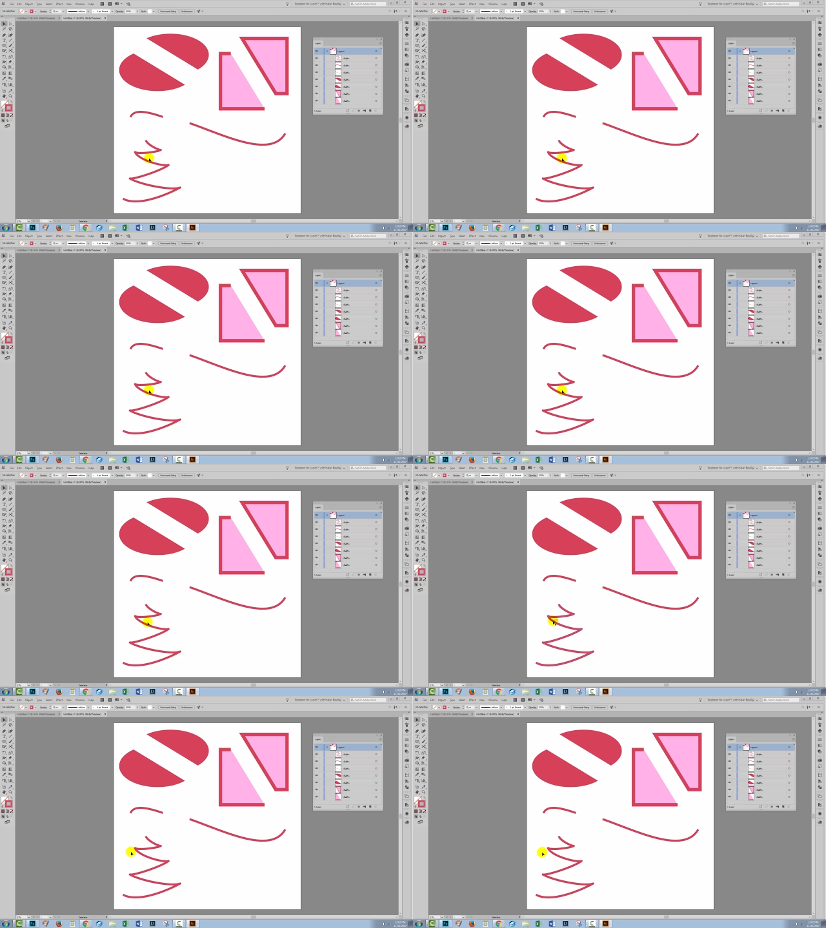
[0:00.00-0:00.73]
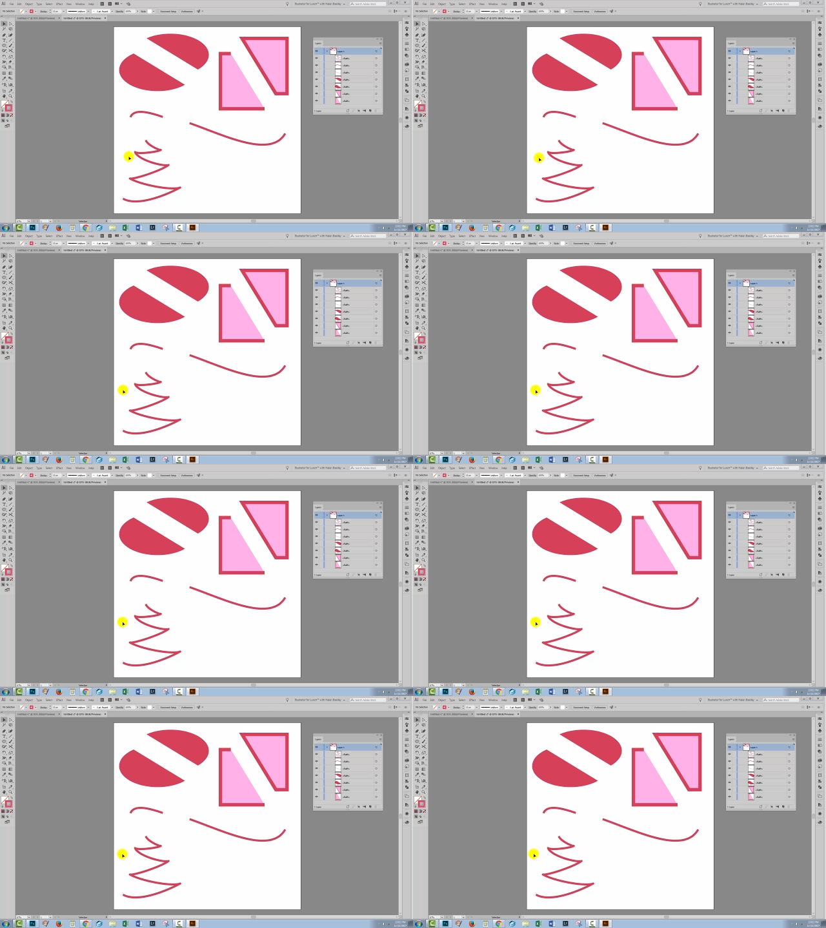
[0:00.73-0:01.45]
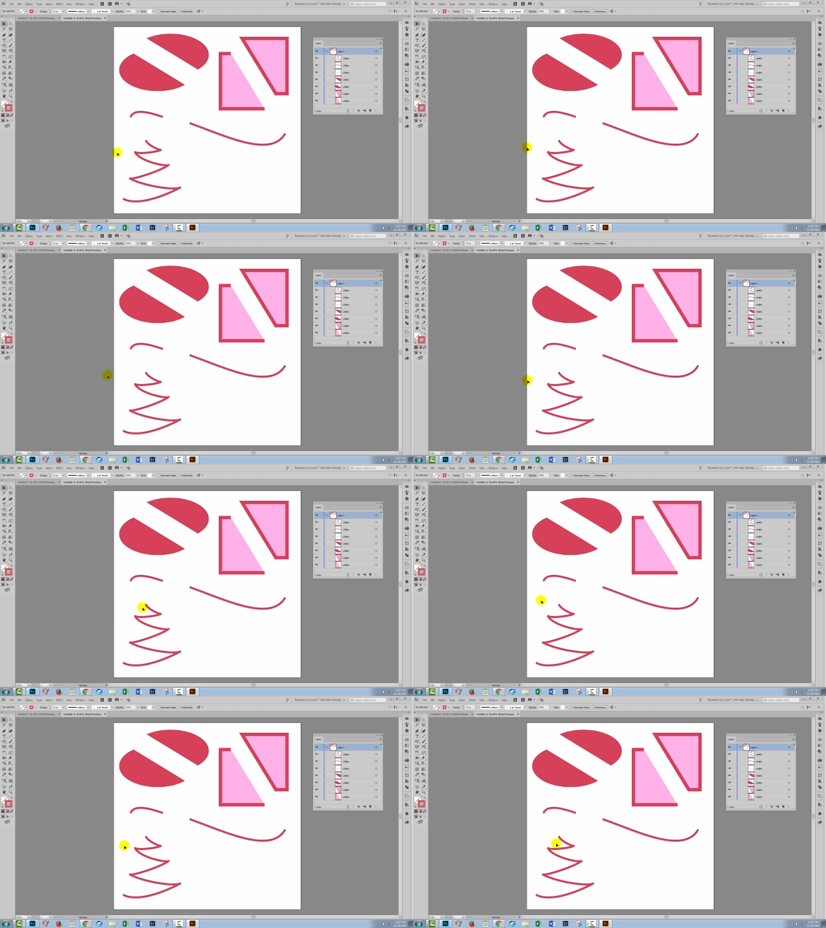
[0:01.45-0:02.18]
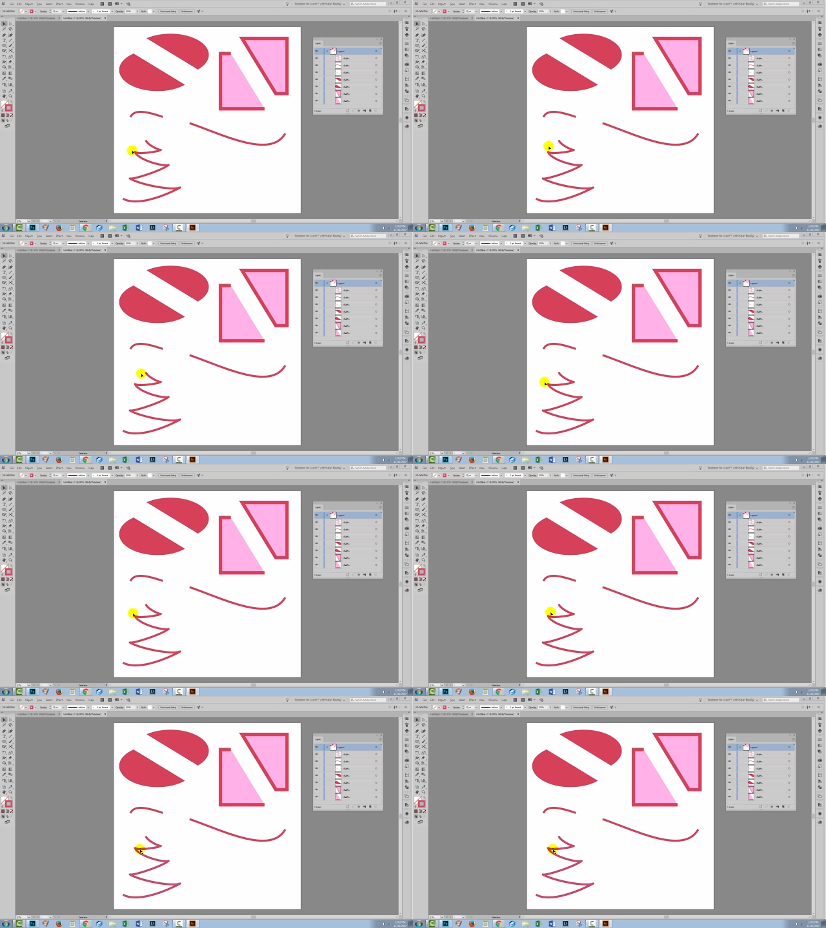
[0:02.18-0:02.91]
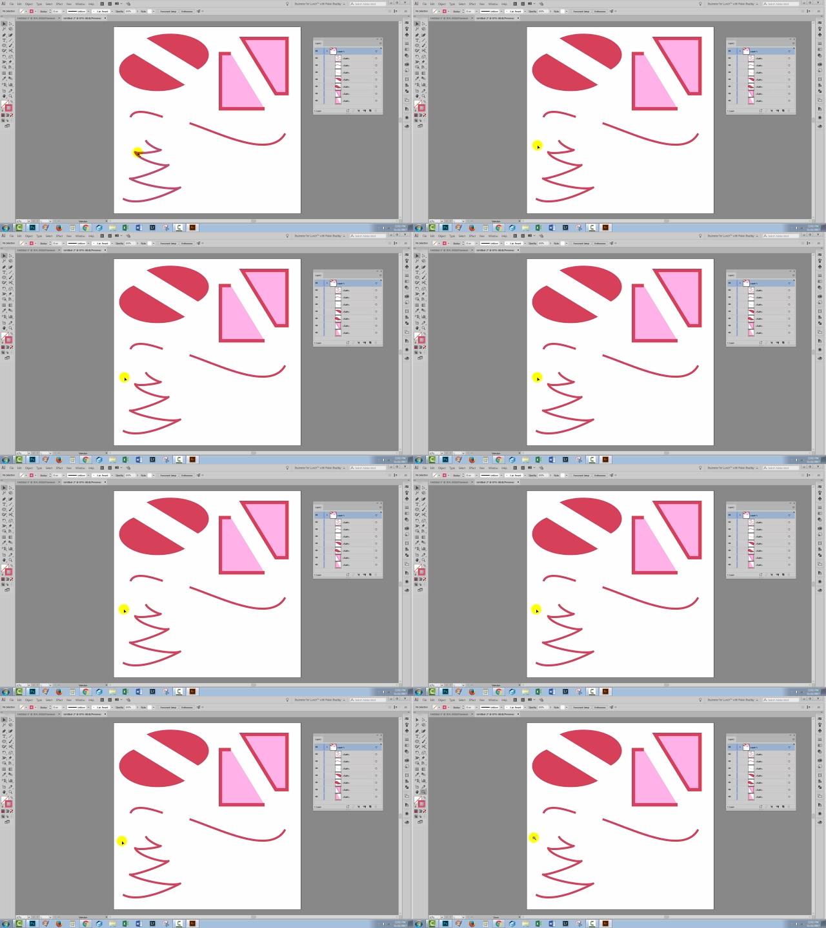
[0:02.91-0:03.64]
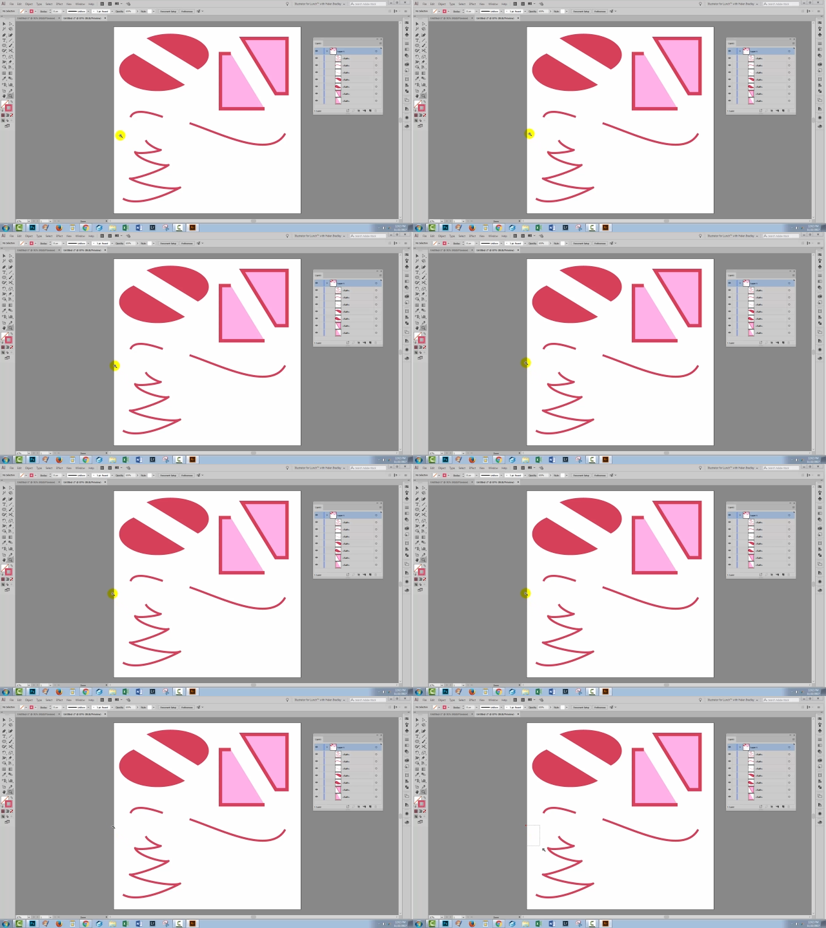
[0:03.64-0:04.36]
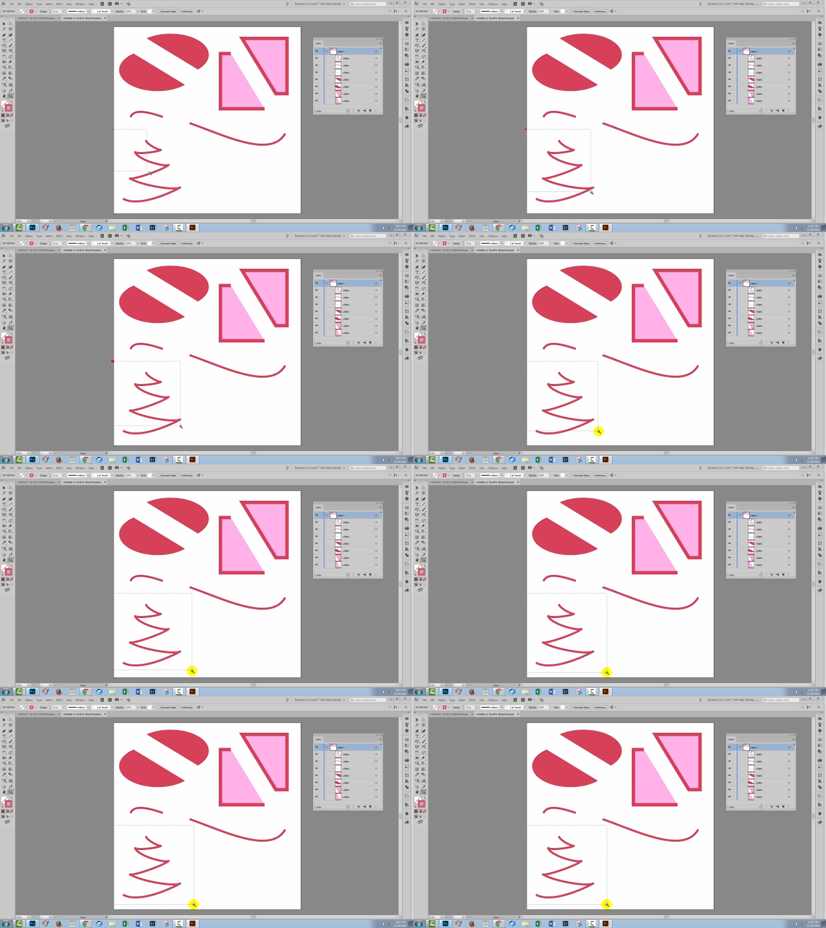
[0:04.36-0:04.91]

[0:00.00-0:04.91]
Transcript: (no speaker visible)